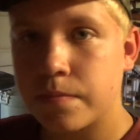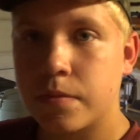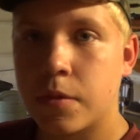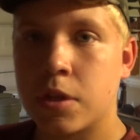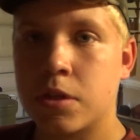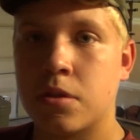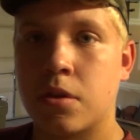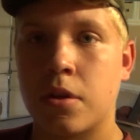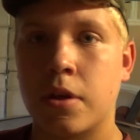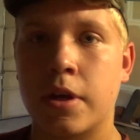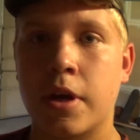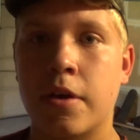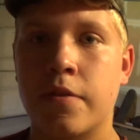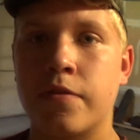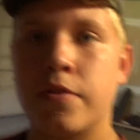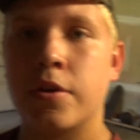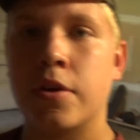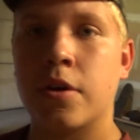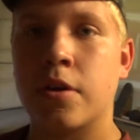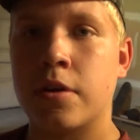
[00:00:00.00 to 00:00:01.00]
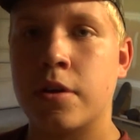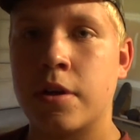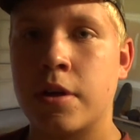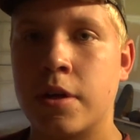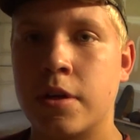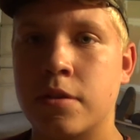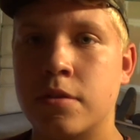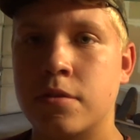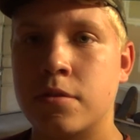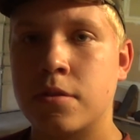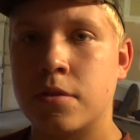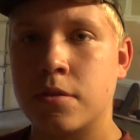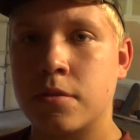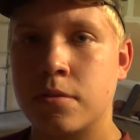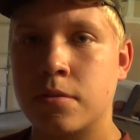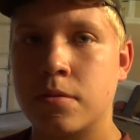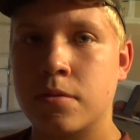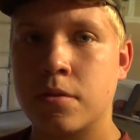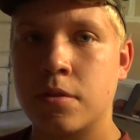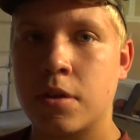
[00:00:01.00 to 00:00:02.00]
that's all I got for y'all today. So,
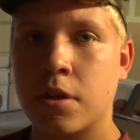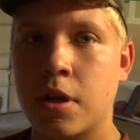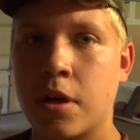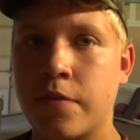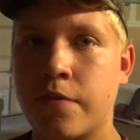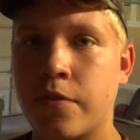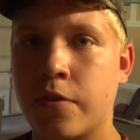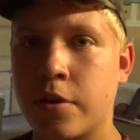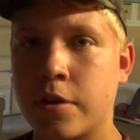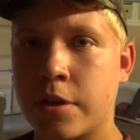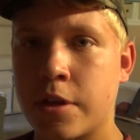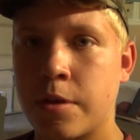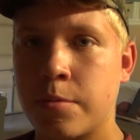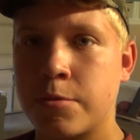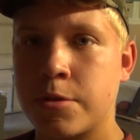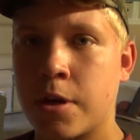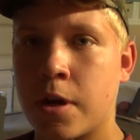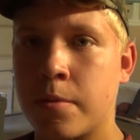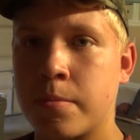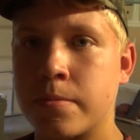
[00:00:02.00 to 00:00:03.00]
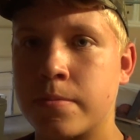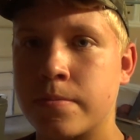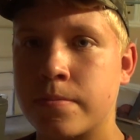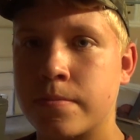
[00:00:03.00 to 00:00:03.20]
have fun, keep trapping.